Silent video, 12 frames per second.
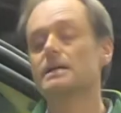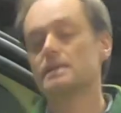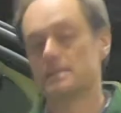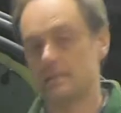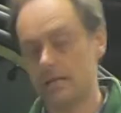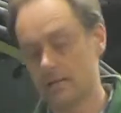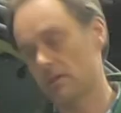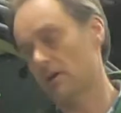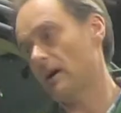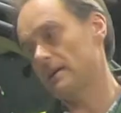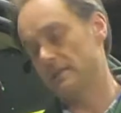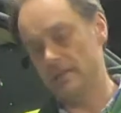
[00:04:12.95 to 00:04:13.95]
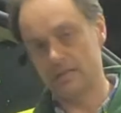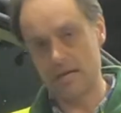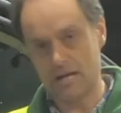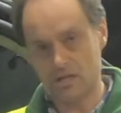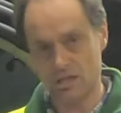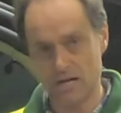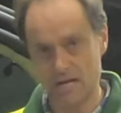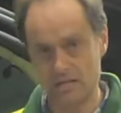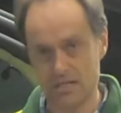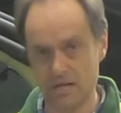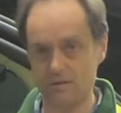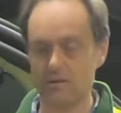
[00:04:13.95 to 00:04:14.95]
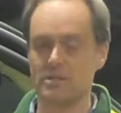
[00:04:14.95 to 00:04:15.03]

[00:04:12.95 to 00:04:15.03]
since I did that changeover.